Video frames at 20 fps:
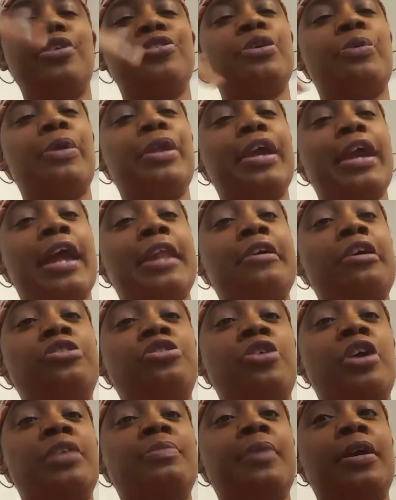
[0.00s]
So we didn't have no
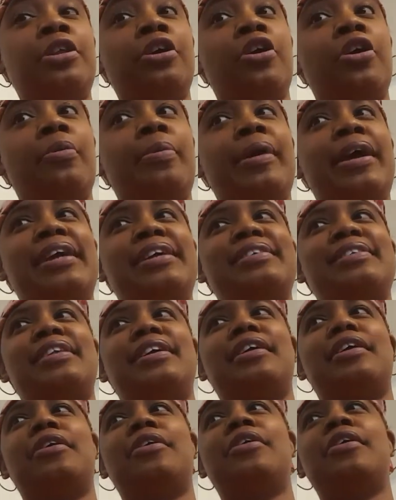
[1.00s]
choice but to go past
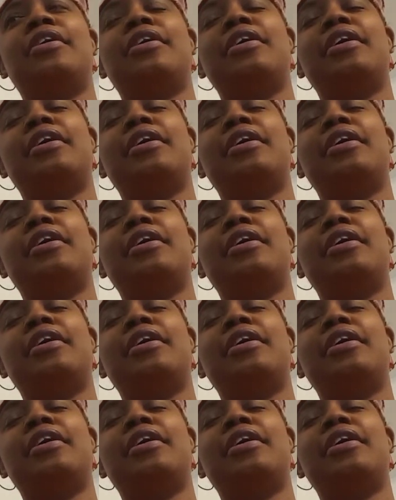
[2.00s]
them.